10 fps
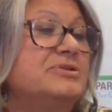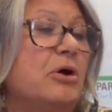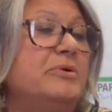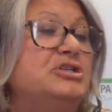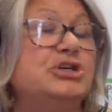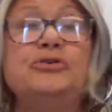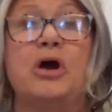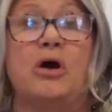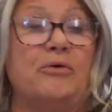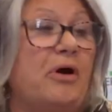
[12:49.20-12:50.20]
So we do
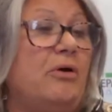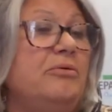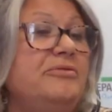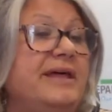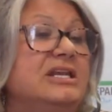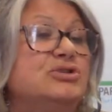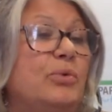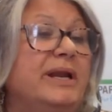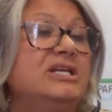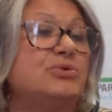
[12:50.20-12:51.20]
know, though, that in
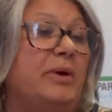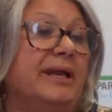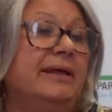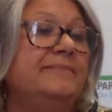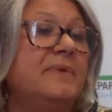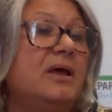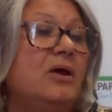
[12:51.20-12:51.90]
2020,